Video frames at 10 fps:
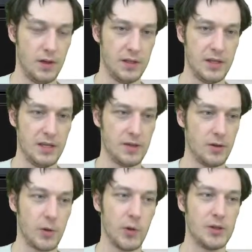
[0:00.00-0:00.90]
These are
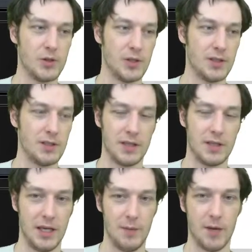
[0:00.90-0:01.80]
the questions that
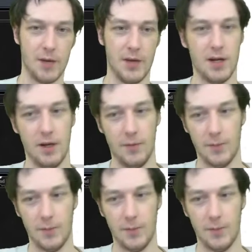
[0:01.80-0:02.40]
keep me up at night.